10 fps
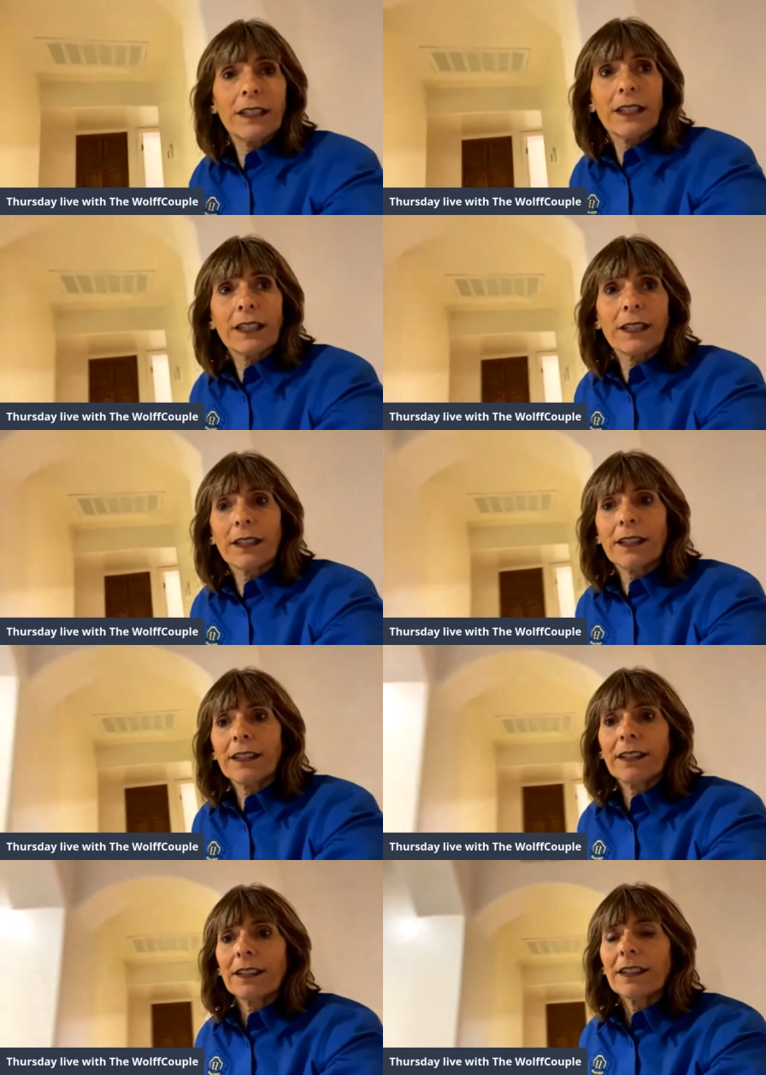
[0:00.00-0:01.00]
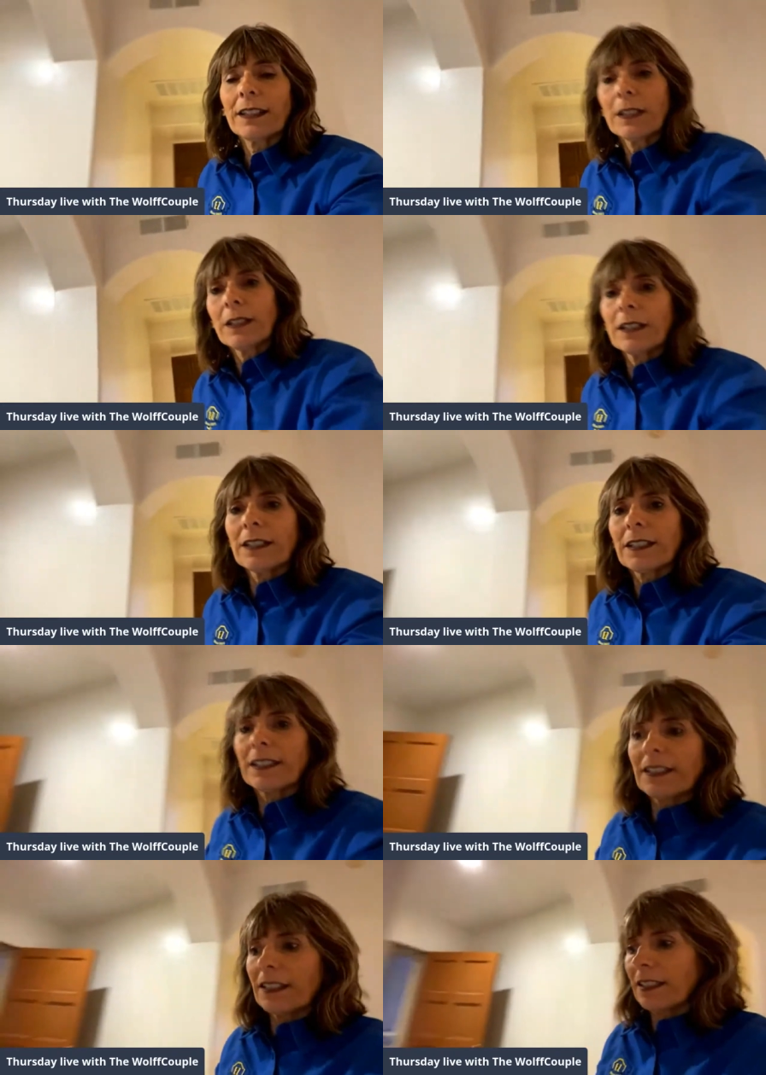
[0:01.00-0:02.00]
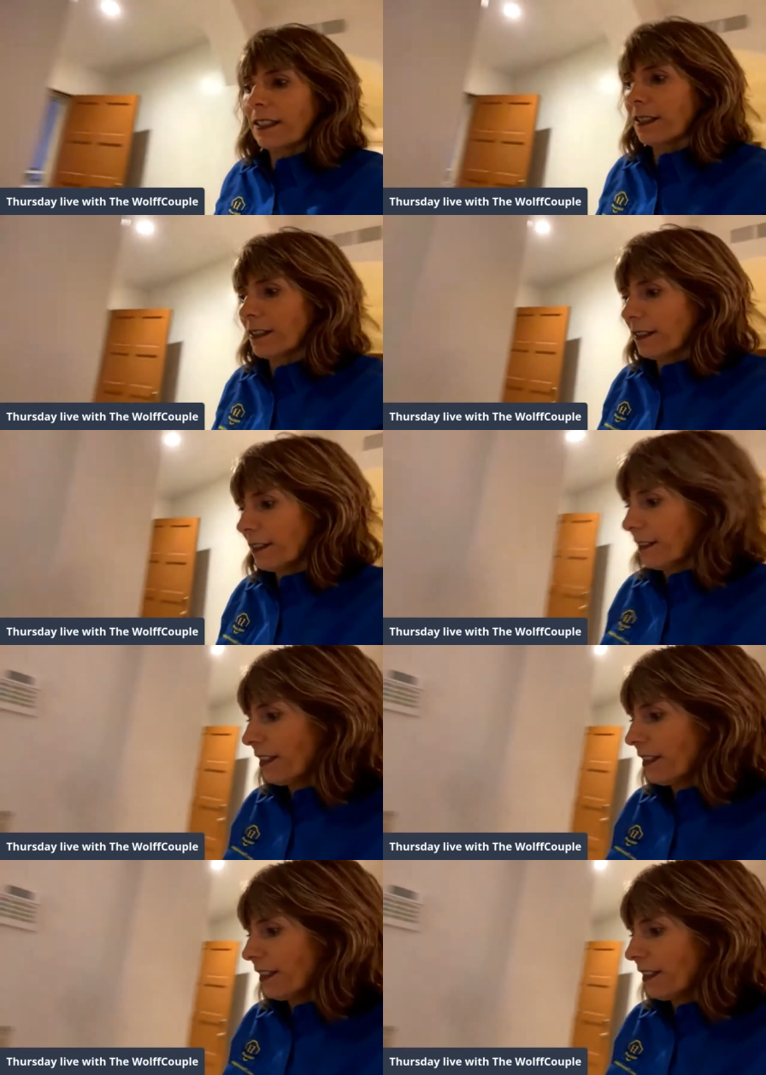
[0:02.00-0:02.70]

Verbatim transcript: the laundry Now look at how terrible this flooring is.